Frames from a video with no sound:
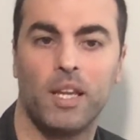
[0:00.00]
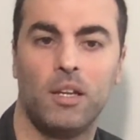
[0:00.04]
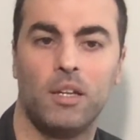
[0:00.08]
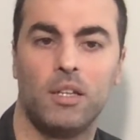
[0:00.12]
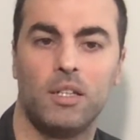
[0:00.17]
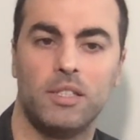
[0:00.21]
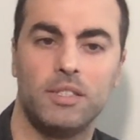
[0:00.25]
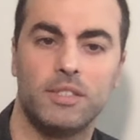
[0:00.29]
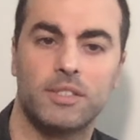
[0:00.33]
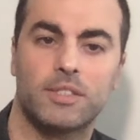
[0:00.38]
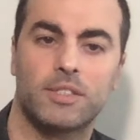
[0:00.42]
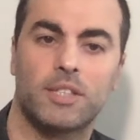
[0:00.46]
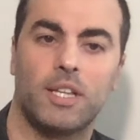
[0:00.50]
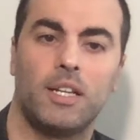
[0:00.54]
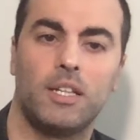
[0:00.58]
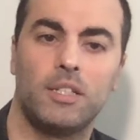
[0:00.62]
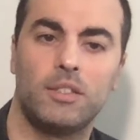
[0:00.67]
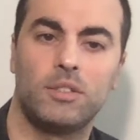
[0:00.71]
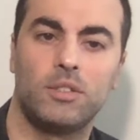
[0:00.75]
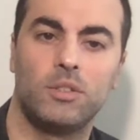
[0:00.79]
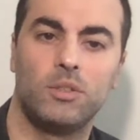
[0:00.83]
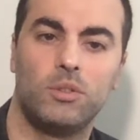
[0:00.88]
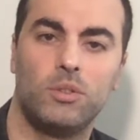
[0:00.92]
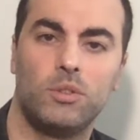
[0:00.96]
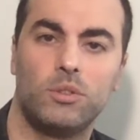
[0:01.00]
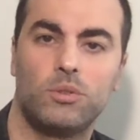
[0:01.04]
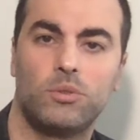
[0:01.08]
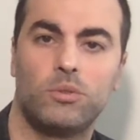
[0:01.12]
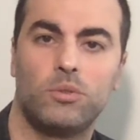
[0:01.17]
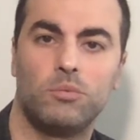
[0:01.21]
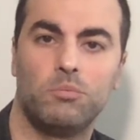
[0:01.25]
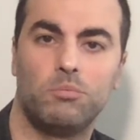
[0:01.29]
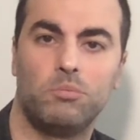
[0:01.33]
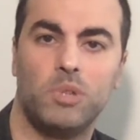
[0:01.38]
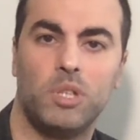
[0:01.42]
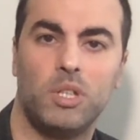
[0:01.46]
Instead, you need
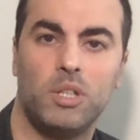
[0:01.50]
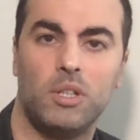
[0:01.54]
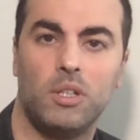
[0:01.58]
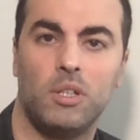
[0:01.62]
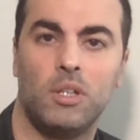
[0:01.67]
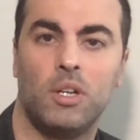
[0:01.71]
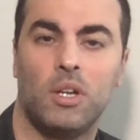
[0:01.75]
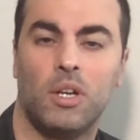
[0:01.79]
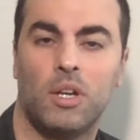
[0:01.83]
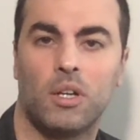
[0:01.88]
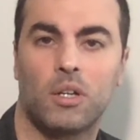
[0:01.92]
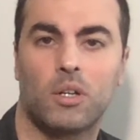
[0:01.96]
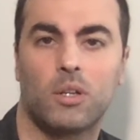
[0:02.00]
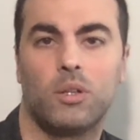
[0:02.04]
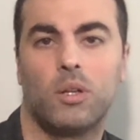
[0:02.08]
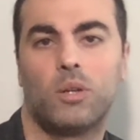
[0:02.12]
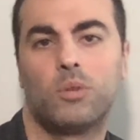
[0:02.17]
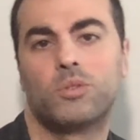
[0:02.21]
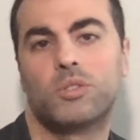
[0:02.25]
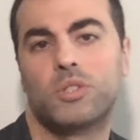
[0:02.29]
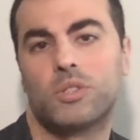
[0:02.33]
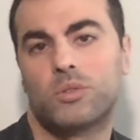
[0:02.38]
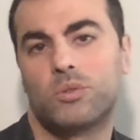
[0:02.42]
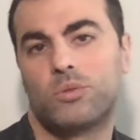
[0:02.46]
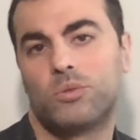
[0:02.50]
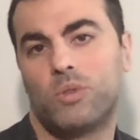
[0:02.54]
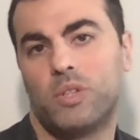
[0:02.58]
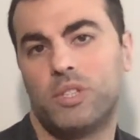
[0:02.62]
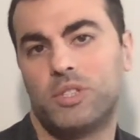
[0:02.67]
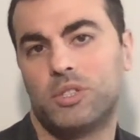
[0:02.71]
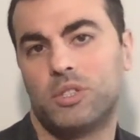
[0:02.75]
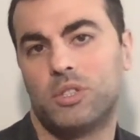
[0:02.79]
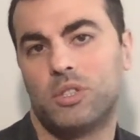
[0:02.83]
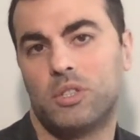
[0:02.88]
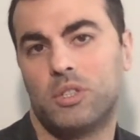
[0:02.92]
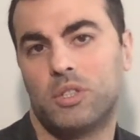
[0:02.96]
to be closer to
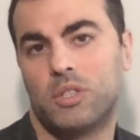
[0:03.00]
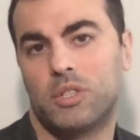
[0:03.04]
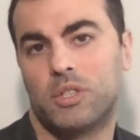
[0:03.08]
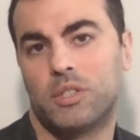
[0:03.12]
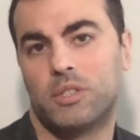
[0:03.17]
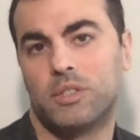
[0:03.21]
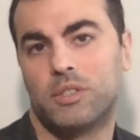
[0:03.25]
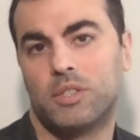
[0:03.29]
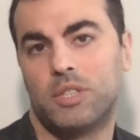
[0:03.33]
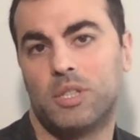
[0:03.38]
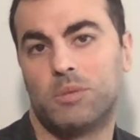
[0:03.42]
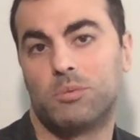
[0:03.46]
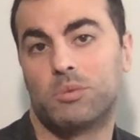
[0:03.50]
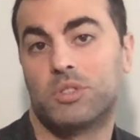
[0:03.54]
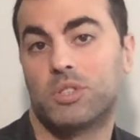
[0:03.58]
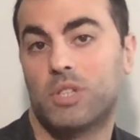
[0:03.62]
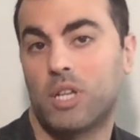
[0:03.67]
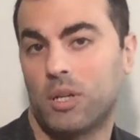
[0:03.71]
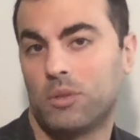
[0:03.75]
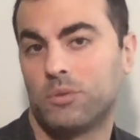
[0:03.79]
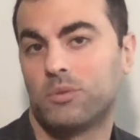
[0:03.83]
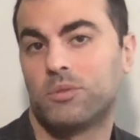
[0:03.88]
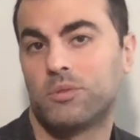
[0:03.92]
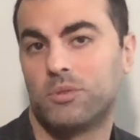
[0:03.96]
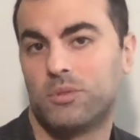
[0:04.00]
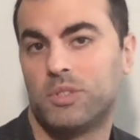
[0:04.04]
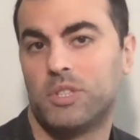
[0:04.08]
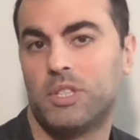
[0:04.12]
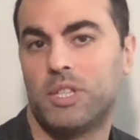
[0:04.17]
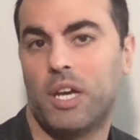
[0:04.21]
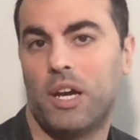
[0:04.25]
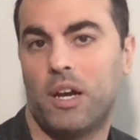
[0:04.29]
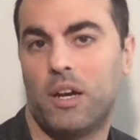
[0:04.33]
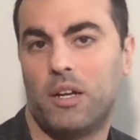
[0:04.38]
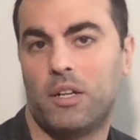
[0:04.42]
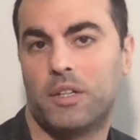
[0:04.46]
engineering teams down to the
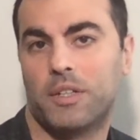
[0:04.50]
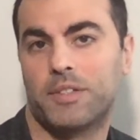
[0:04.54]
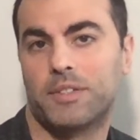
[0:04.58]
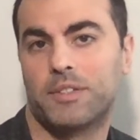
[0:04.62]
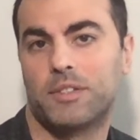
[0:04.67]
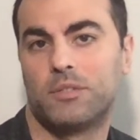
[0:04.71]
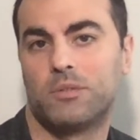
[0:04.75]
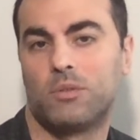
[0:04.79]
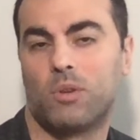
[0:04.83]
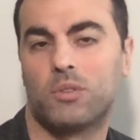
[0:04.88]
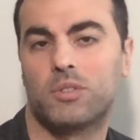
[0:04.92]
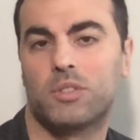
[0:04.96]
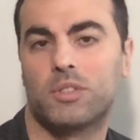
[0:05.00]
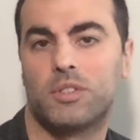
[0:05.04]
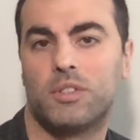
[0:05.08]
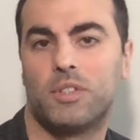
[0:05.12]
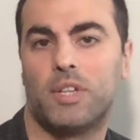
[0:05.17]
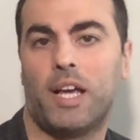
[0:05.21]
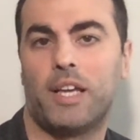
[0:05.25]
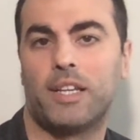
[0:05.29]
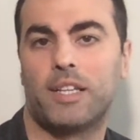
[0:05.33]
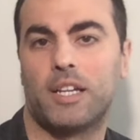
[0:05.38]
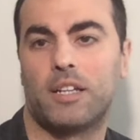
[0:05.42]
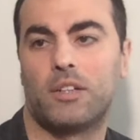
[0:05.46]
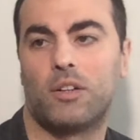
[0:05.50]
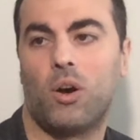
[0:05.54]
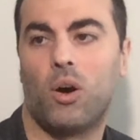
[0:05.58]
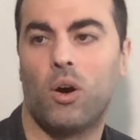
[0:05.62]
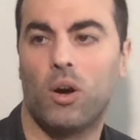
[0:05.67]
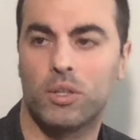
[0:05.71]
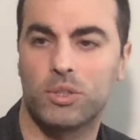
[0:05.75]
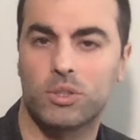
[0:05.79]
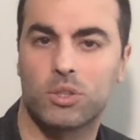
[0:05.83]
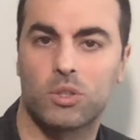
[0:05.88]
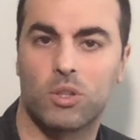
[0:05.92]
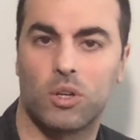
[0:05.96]
earth, not like an
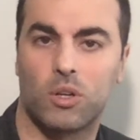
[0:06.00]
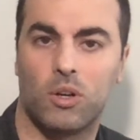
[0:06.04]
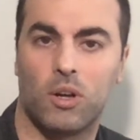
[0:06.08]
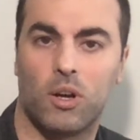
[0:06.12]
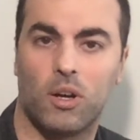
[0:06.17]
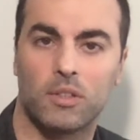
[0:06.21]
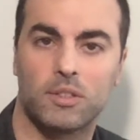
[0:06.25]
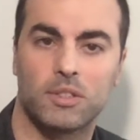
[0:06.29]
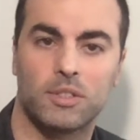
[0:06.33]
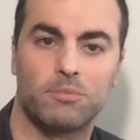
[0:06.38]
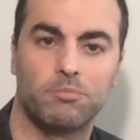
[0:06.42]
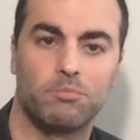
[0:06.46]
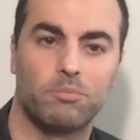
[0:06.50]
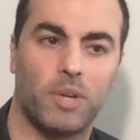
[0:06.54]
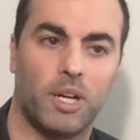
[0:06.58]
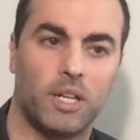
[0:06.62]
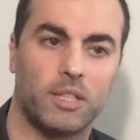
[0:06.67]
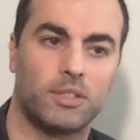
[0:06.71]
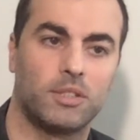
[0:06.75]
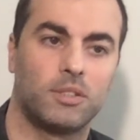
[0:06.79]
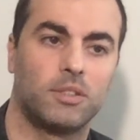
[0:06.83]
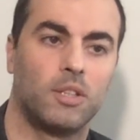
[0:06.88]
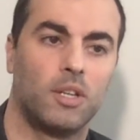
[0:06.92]
astronaut, but